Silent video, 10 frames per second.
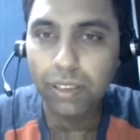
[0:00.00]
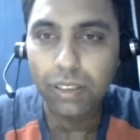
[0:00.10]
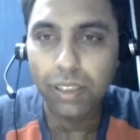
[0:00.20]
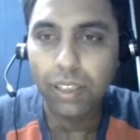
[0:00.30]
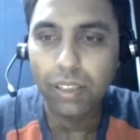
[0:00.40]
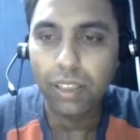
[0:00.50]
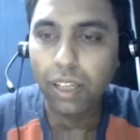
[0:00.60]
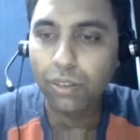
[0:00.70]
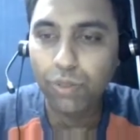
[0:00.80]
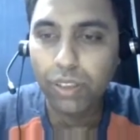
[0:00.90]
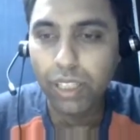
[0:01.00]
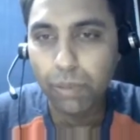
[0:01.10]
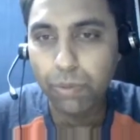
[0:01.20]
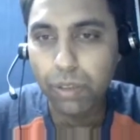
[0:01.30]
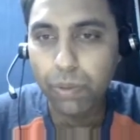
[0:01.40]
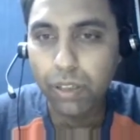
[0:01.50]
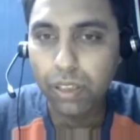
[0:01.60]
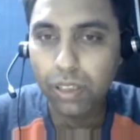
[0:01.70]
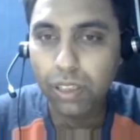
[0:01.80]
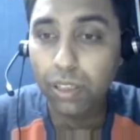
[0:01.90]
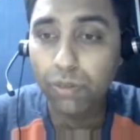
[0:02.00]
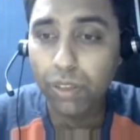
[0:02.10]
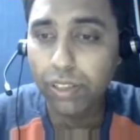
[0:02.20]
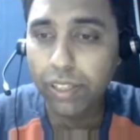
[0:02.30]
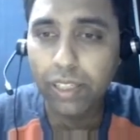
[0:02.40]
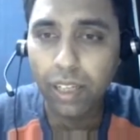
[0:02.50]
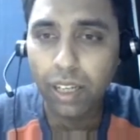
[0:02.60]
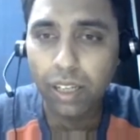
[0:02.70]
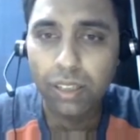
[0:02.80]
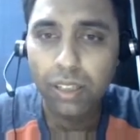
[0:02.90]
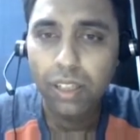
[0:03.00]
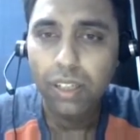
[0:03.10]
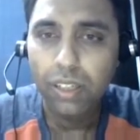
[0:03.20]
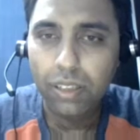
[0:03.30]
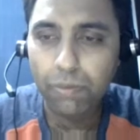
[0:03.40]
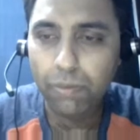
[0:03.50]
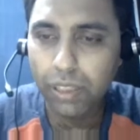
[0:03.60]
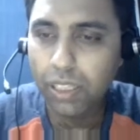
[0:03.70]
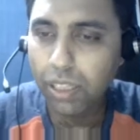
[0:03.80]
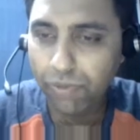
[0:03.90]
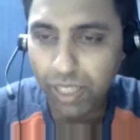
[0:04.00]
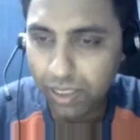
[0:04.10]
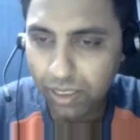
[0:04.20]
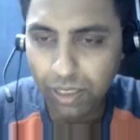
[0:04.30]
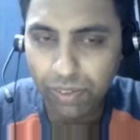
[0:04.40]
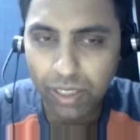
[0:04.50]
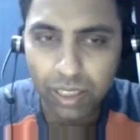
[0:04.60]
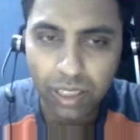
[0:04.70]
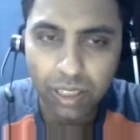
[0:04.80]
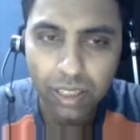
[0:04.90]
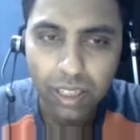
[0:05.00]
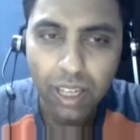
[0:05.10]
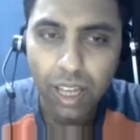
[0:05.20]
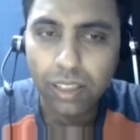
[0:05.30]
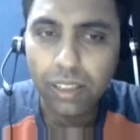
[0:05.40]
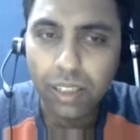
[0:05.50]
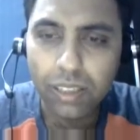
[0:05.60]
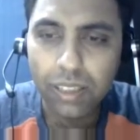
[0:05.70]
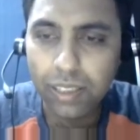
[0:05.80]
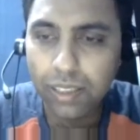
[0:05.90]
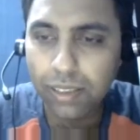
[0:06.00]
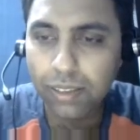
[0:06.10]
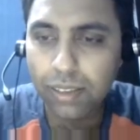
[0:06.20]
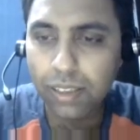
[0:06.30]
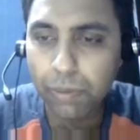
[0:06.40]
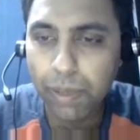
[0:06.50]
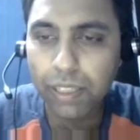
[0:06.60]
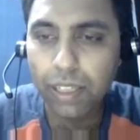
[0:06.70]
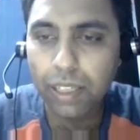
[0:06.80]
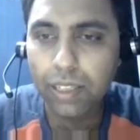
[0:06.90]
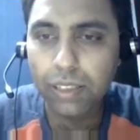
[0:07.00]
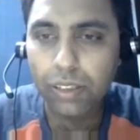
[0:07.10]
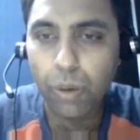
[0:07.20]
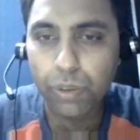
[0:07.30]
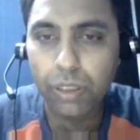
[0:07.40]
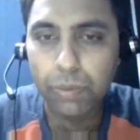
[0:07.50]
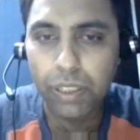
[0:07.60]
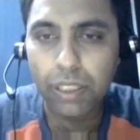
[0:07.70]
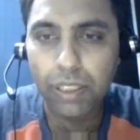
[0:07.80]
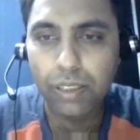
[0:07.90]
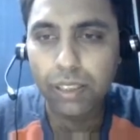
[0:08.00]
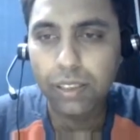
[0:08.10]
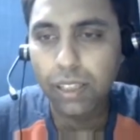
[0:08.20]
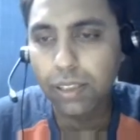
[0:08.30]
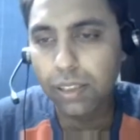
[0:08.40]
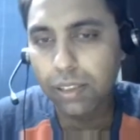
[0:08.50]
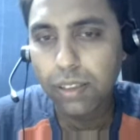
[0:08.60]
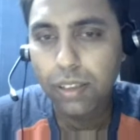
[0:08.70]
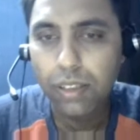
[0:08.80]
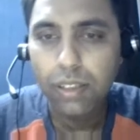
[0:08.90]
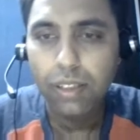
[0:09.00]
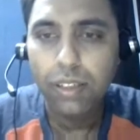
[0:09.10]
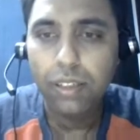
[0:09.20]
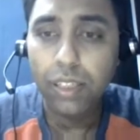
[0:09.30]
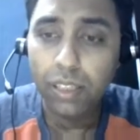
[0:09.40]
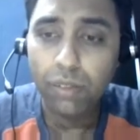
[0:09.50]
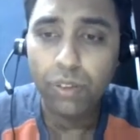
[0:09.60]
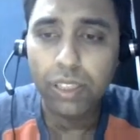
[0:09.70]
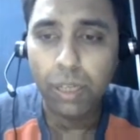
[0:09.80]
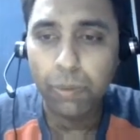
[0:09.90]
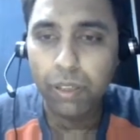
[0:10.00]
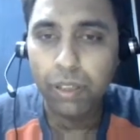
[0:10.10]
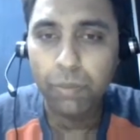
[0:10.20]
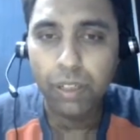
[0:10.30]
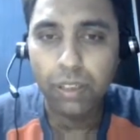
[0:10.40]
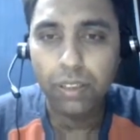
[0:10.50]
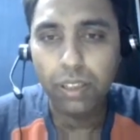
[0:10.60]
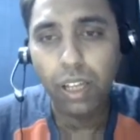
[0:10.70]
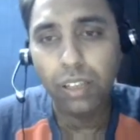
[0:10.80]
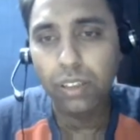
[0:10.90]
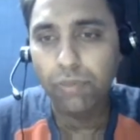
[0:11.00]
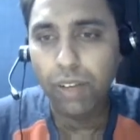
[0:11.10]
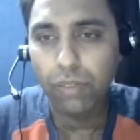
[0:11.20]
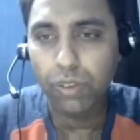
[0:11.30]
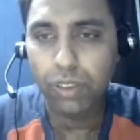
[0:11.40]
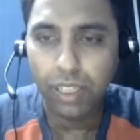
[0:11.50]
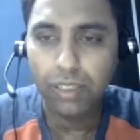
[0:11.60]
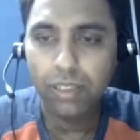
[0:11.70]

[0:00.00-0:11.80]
They say that the lunch was terrible, but the dinner was great, and but they are phrased differently. And the third sentence semantically has the opposite meaning. It says that the dinner was terrible, but the lunch in fact was great.